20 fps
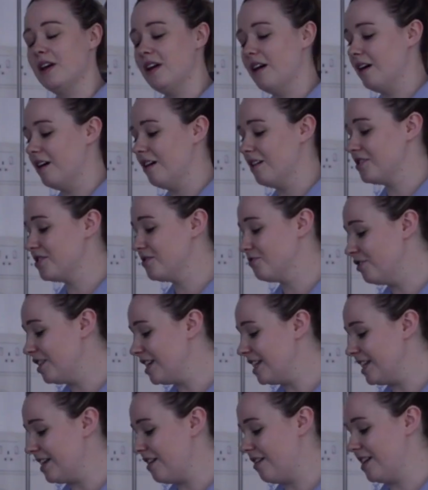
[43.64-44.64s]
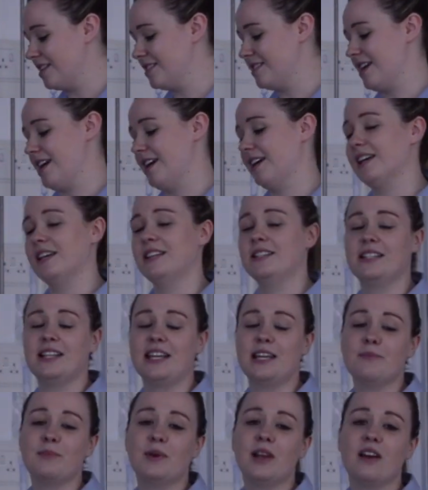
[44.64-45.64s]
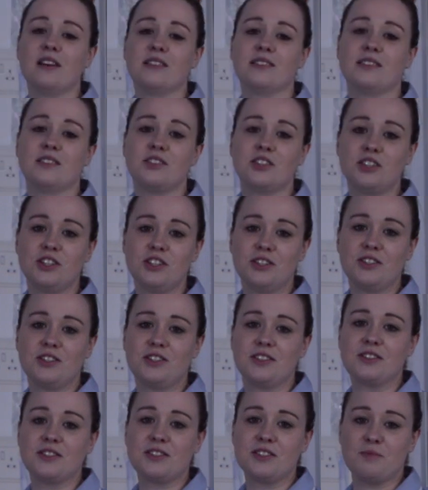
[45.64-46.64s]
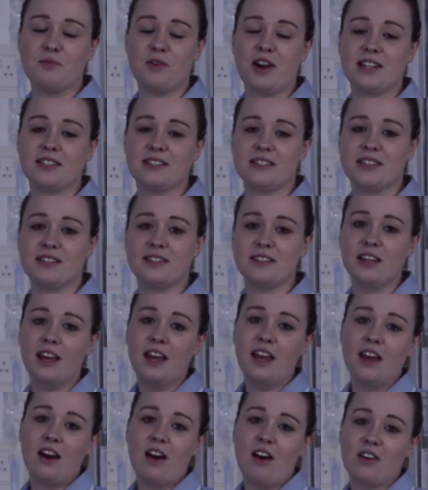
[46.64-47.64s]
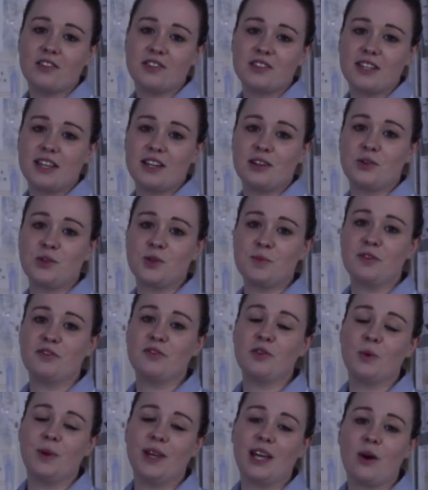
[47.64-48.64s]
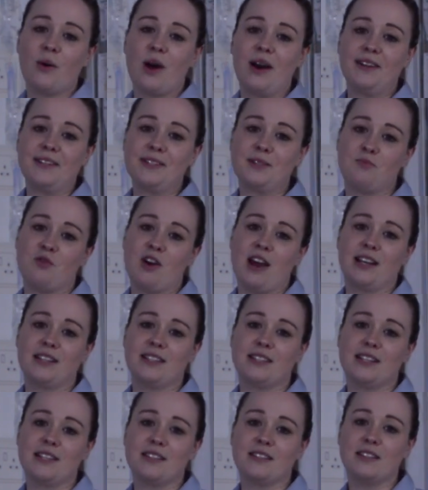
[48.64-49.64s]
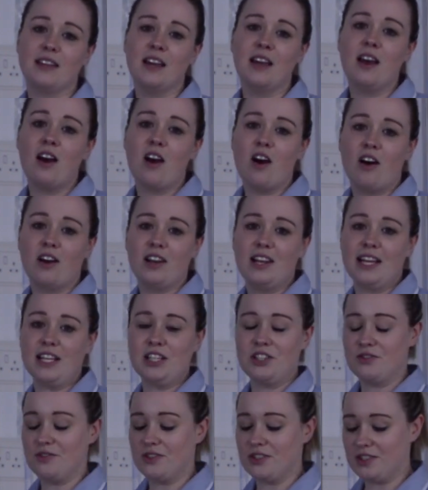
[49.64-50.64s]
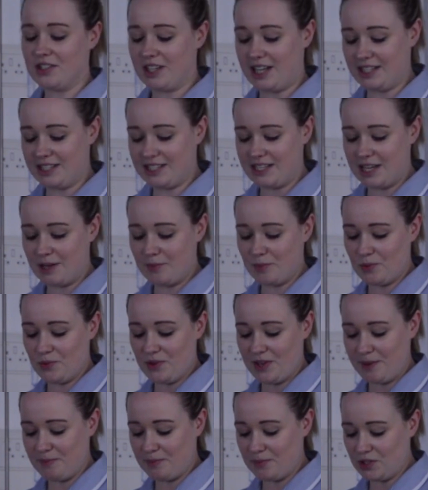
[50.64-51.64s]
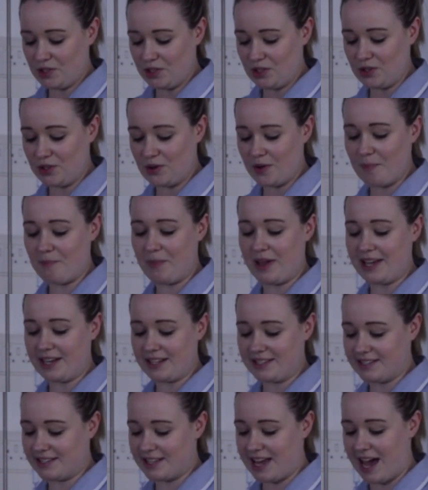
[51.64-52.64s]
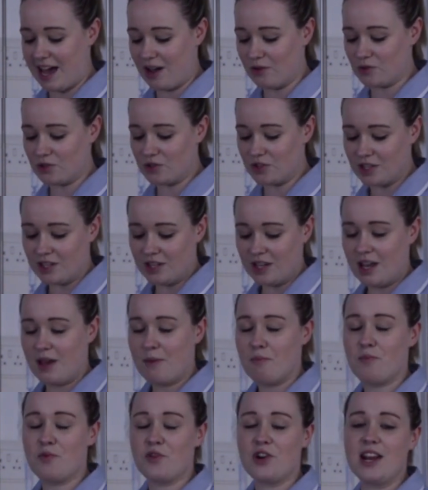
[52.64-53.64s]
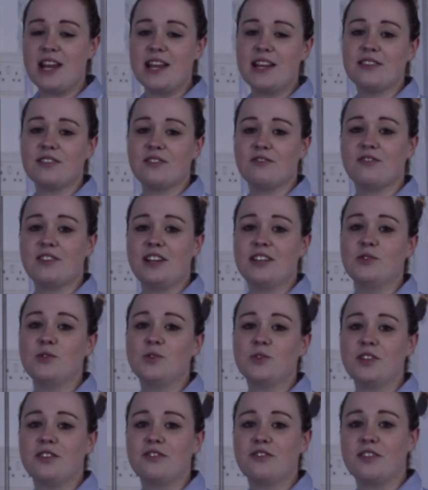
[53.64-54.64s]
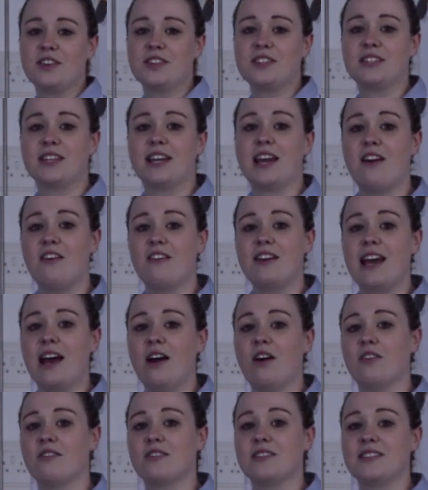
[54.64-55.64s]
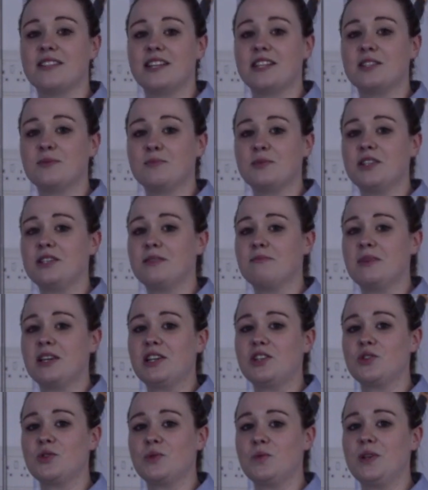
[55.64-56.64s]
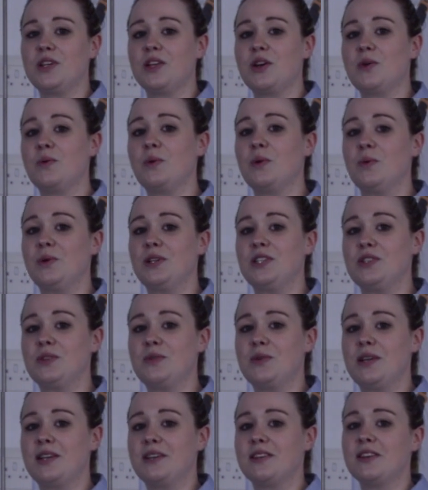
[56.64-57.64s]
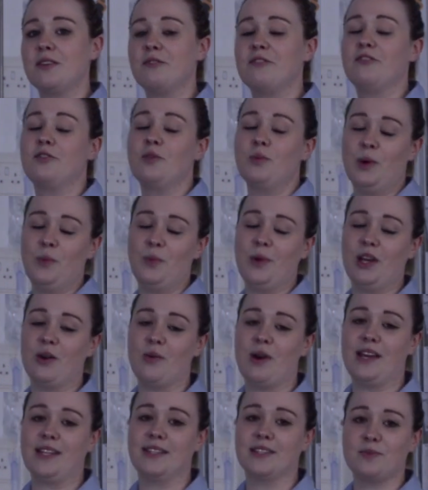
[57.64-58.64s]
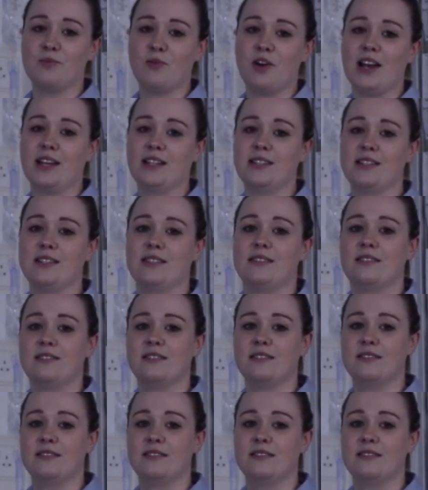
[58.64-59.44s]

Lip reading: are really high tech and enable us as students to practice our skills before we go out into practice. Our lecturers can enable them to make a sound, breathe, in order for us to carry out our assessment and make sure we know what we're doing for when we go out into practice.